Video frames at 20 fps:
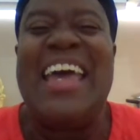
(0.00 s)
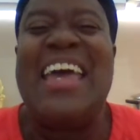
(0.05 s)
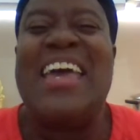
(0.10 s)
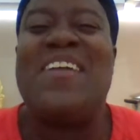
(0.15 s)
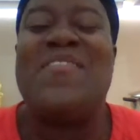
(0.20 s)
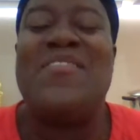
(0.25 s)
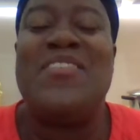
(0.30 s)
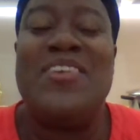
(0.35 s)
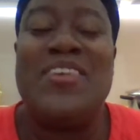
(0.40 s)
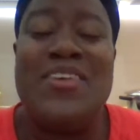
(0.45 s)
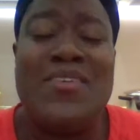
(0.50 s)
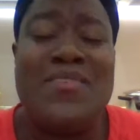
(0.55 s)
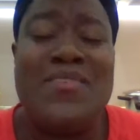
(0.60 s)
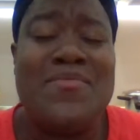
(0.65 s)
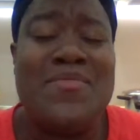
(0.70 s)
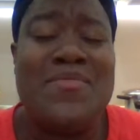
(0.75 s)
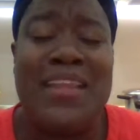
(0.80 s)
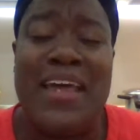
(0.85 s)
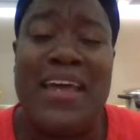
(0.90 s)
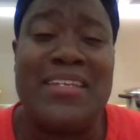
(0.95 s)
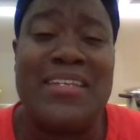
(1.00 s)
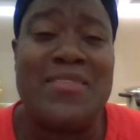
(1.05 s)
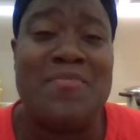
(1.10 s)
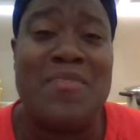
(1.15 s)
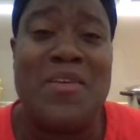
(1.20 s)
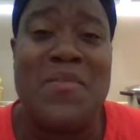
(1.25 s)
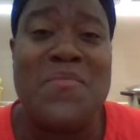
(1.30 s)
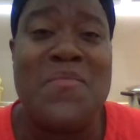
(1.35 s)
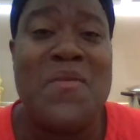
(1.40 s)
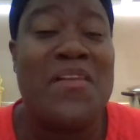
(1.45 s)
If you would like to
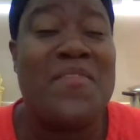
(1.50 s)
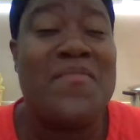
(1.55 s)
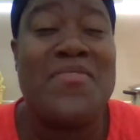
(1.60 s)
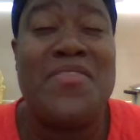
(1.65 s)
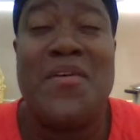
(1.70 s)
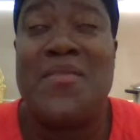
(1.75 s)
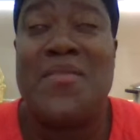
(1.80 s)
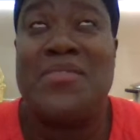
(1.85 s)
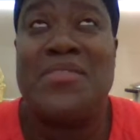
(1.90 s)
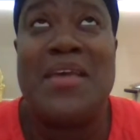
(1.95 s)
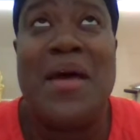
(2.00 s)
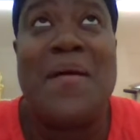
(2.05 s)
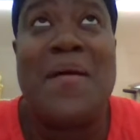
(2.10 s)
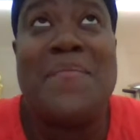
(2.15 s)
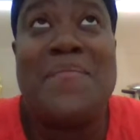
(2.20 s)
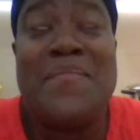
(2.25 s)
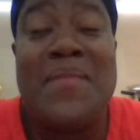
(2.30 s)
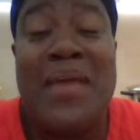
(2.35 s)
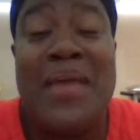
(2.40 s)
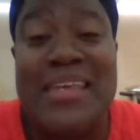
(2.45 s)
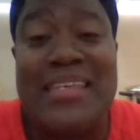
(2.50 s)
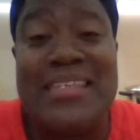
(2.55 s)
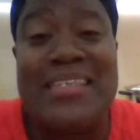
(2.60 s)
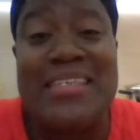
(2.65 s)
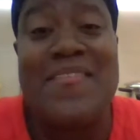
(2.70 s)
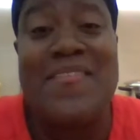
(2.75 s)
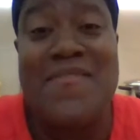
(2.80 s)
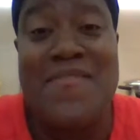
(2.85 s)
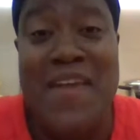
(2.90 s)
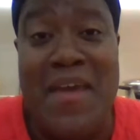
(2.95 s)
be one of those
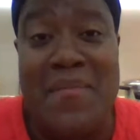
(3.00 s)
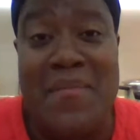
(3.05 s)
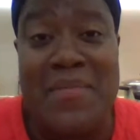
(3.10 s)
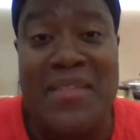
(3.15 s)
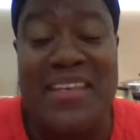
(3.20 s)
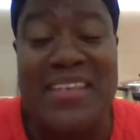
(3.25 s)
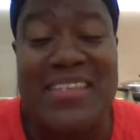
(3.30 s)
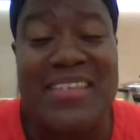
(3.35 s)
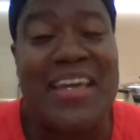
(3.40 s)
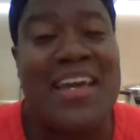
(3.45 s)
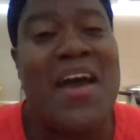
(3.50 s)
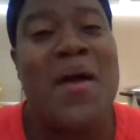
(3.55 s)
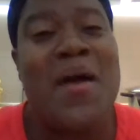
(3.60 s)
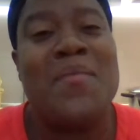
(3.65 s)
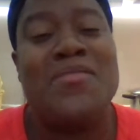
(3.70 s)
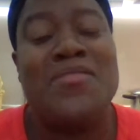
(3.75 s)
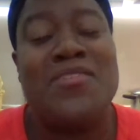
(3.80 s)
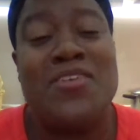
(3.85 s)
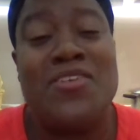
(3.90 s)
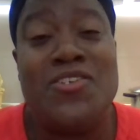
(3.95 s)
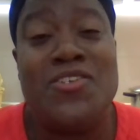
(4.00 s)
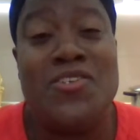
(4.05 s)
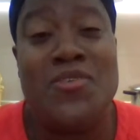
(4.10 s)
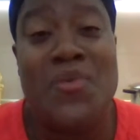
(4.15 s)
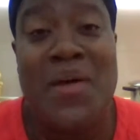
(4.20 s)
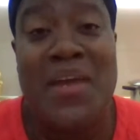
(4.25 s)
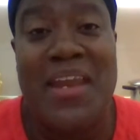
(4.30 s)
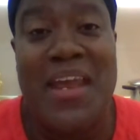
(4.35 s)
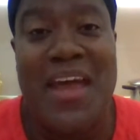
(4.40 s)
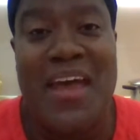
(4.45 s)
amazing families that comes to
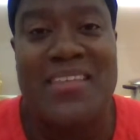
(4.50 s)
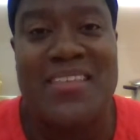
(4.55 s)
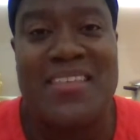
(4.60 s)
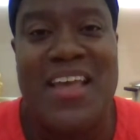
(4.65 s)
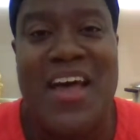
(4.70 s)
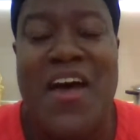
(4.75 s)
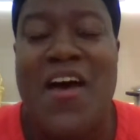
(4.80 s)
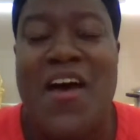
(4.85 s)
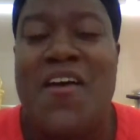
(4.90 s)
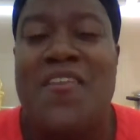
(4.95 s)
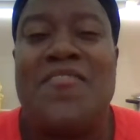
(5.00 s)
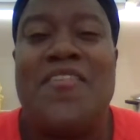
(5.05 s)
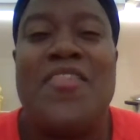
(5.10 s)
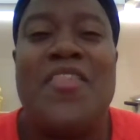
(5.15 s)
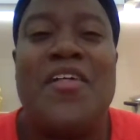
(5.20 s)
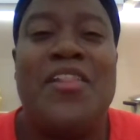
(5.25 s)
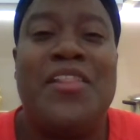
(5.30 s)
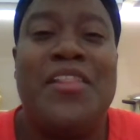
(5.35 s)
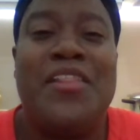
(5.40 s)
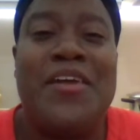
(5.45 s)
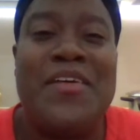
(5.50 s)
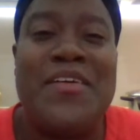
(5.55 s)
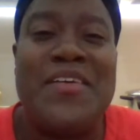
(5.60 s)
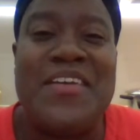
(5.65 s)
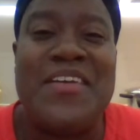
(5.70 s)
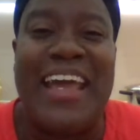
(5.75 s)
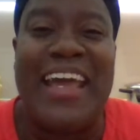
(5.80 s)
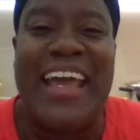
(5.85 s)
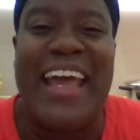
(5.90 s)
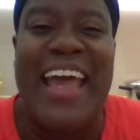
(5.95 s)
join us for the
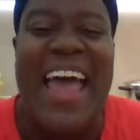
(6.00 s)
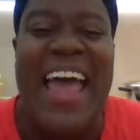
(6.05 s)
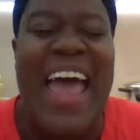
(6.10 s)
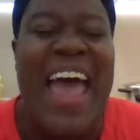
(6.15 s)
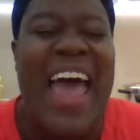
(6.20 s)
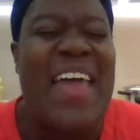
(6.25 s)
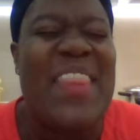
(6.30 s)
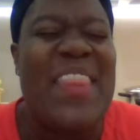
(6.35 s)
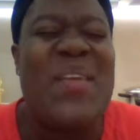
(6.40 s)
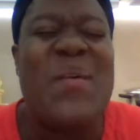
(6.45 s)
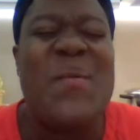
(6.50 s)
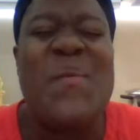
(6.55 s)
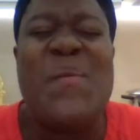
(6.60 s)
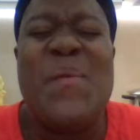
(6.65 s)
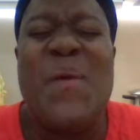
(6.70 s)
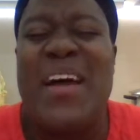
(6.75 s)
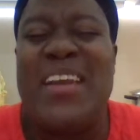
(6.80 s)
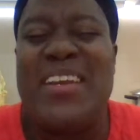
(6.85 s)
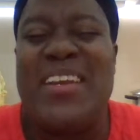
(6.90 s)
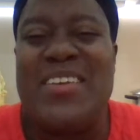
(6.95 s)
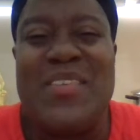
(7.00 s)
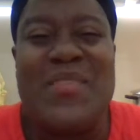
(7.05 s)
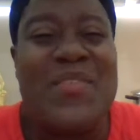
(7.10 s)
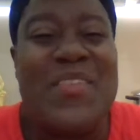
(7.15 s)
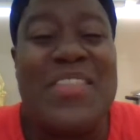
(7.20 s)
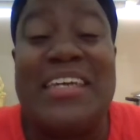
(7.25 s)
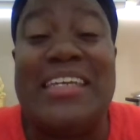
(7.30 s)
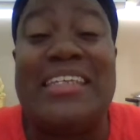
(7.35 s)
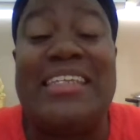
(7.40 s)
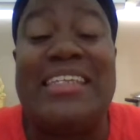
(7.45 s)
learning and the wonder, for
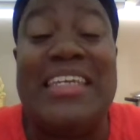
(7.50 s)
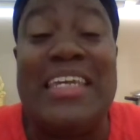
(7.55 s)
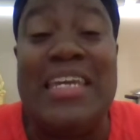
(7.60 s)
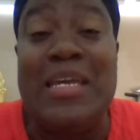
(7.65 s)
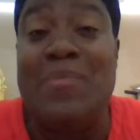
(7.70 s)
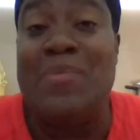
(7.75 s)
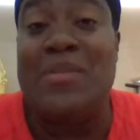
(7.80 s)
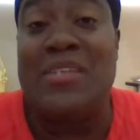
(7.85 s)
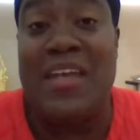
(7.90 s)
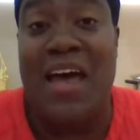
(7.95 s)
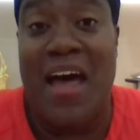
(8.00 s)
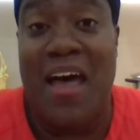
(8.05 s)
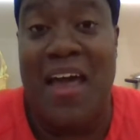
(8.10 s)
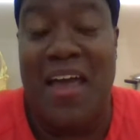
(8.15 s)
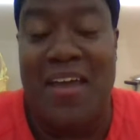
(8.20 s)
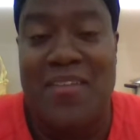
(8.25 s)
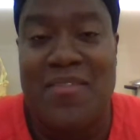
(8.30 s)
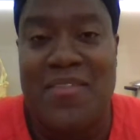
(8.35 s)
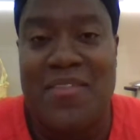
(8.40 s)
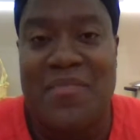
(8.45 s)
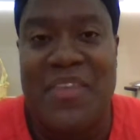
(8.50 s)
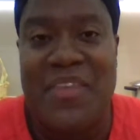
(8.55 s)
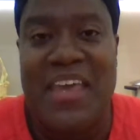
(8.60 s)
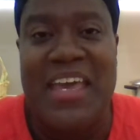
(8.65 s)
the deep dive